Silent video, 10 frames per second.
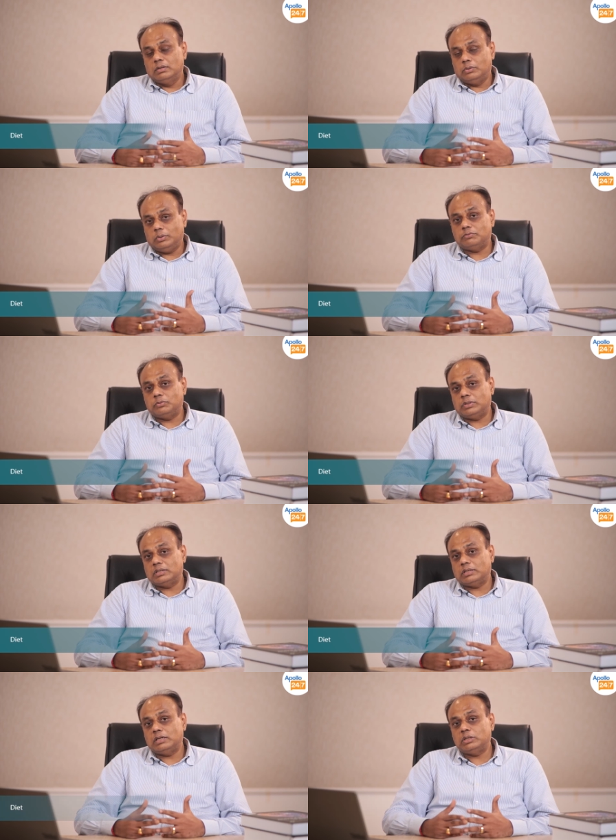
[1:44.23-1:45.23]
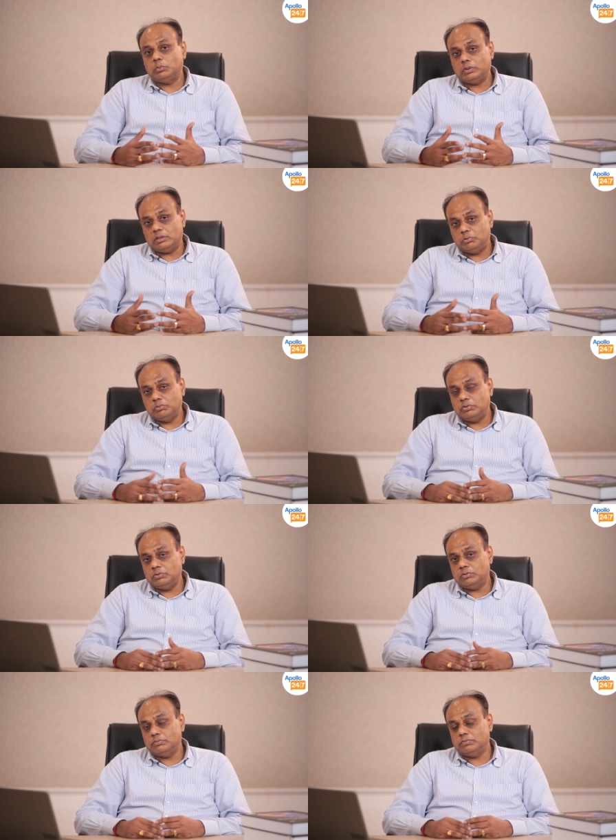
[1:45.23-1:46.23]
you have to take adequate
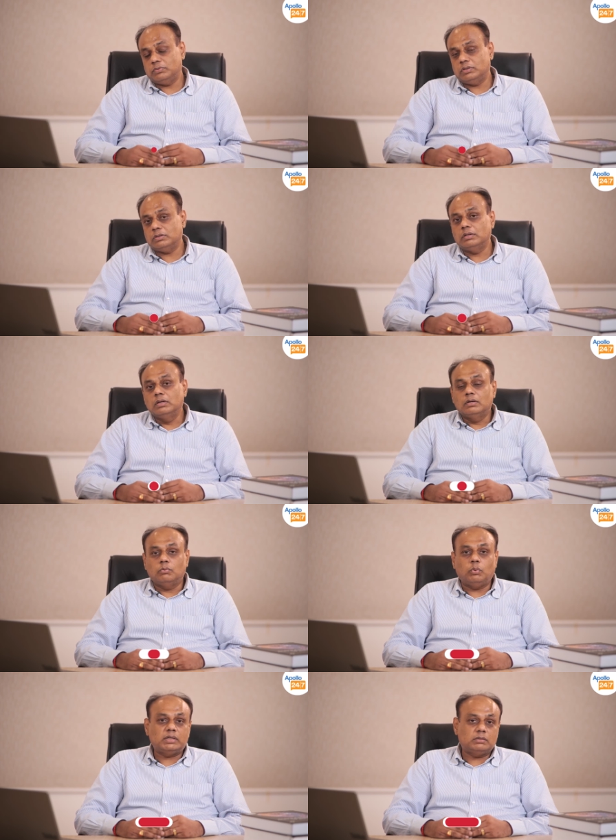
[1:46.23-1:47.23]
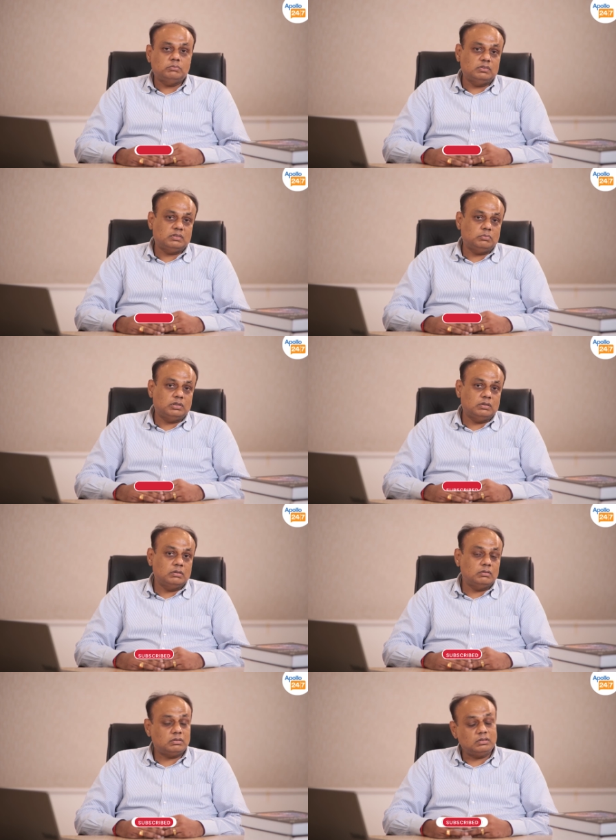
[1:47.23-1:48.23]
amounts of uh, vitamins and
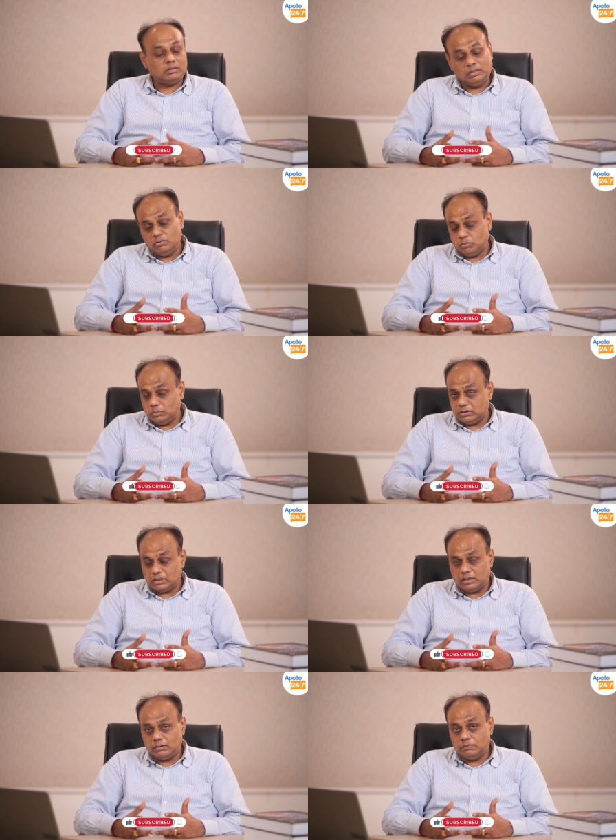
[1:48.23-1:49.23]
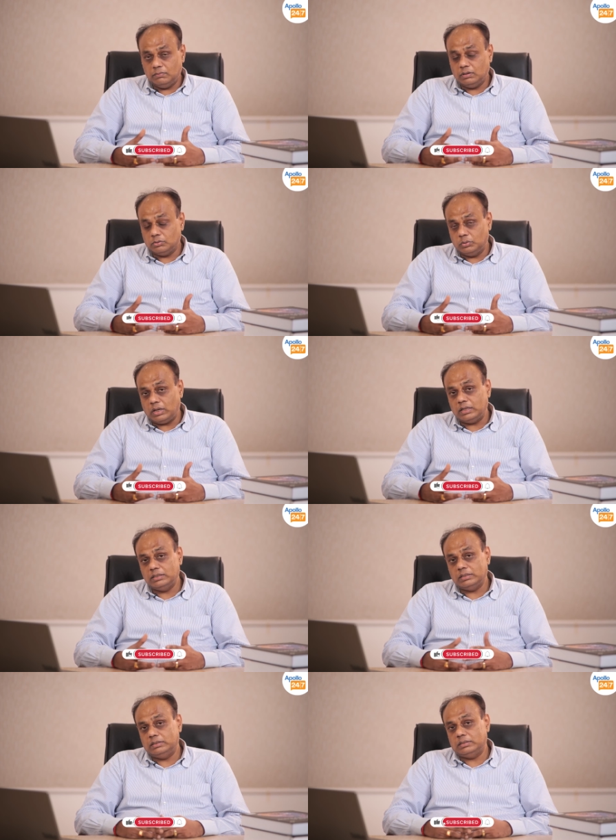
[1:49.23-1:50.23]
minerals. The things which have uh, good
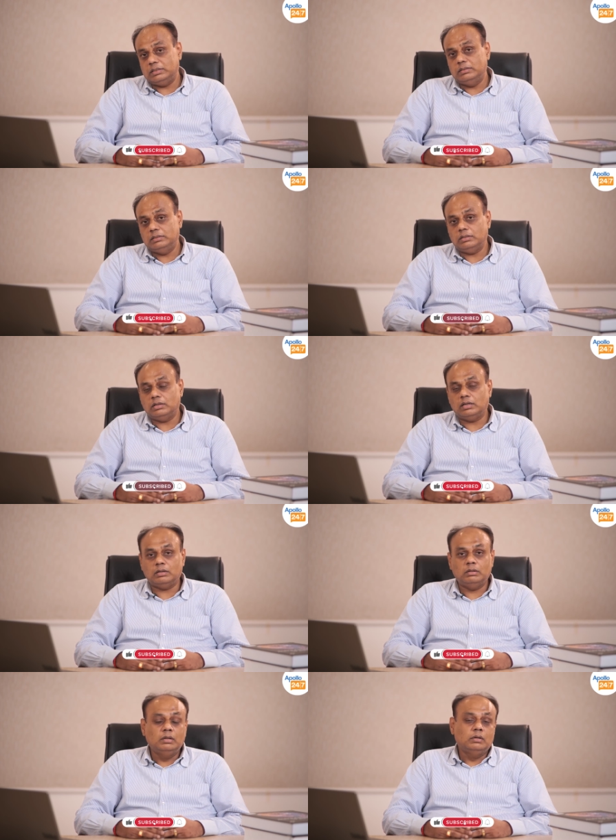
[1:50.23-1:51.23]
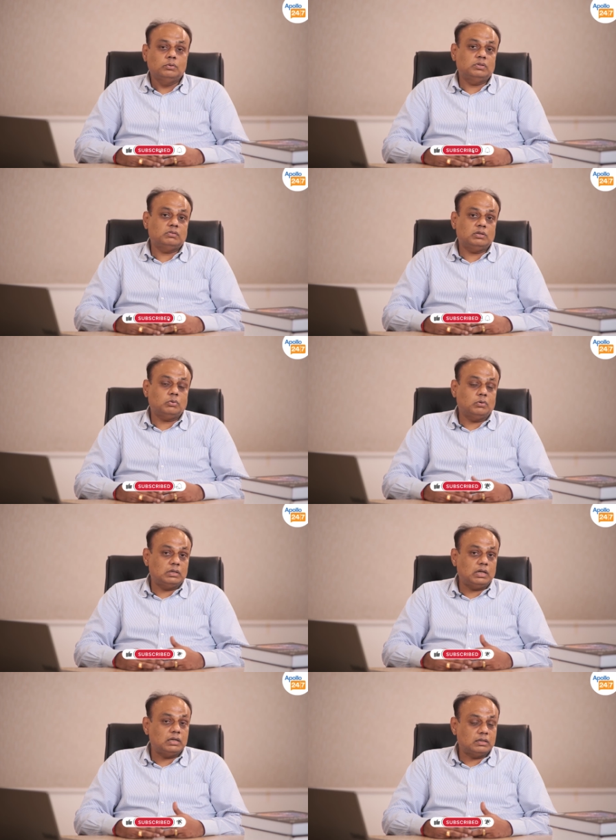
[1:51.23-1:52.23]
iron content are, we say, all
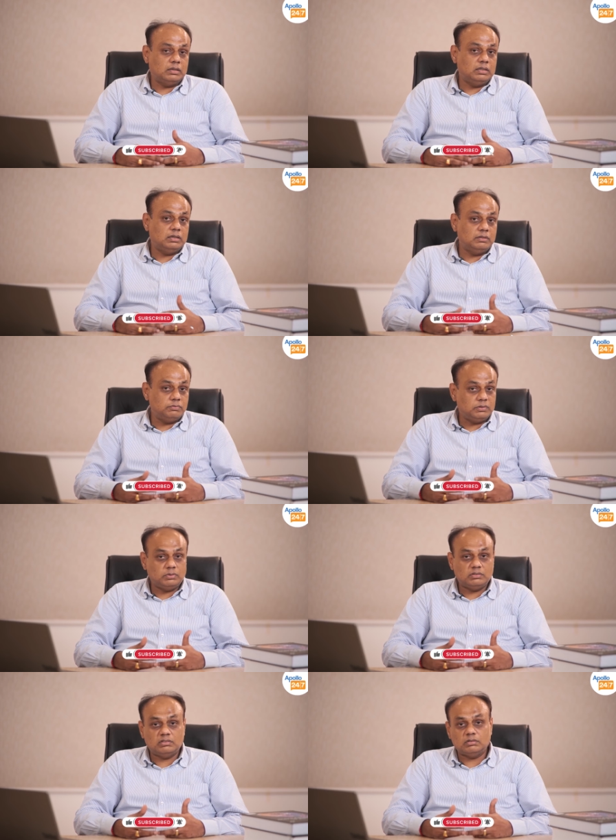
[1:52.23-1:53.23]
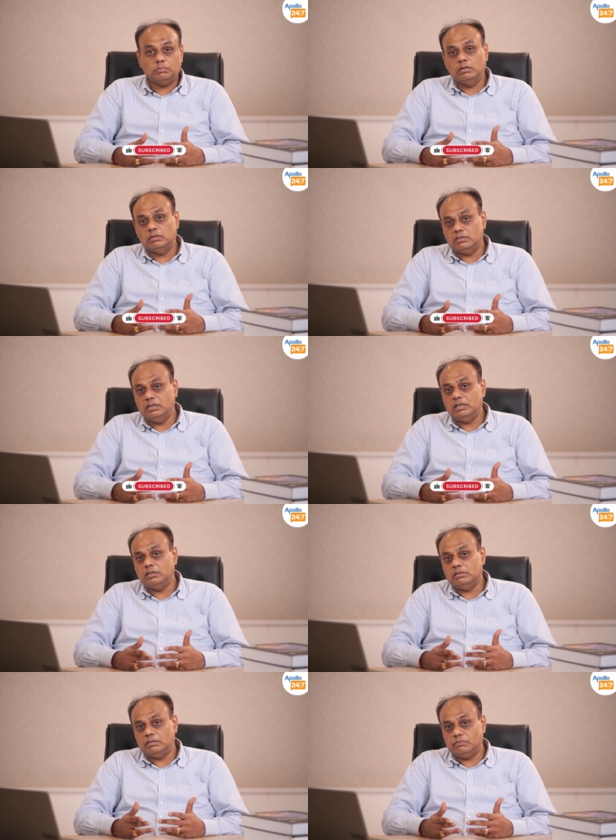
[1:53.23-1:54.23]
dark green leafy vegetables,
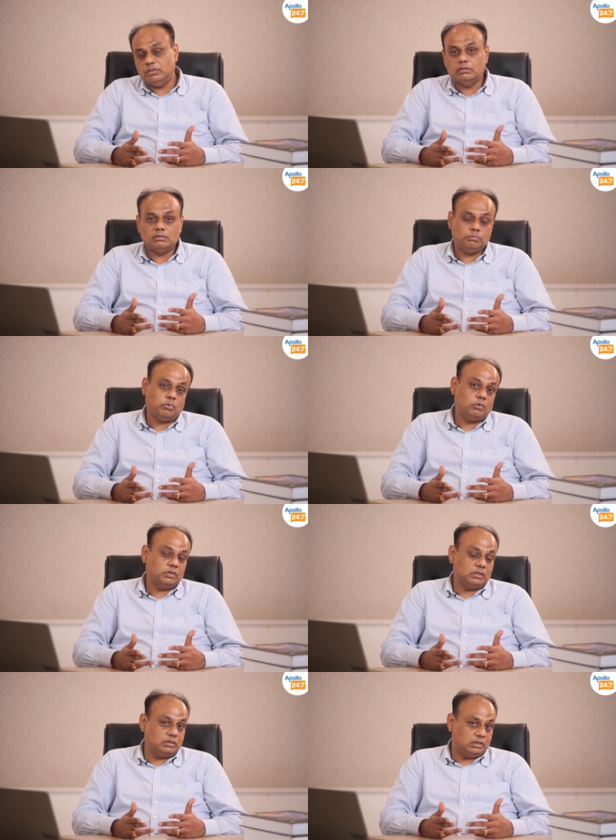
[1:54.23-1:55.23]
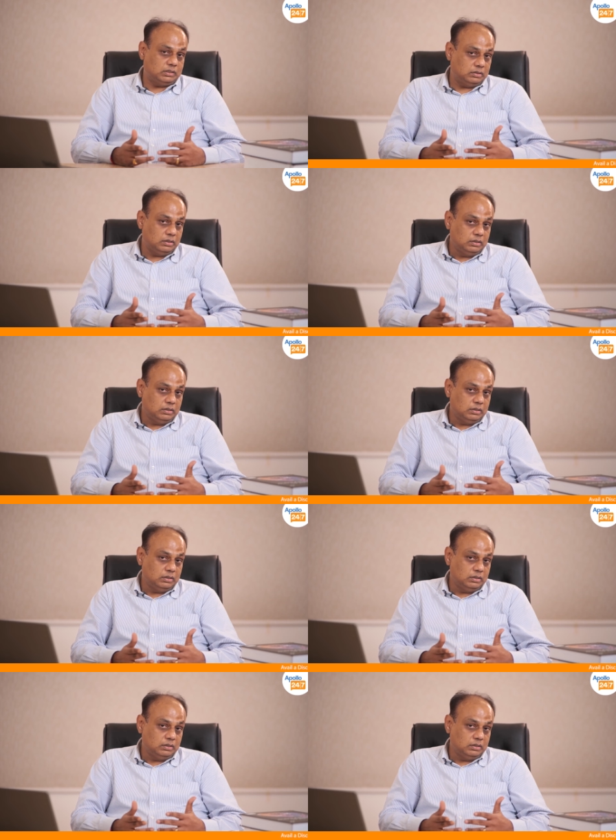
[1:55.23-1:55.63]
dates, figs, pomegranate,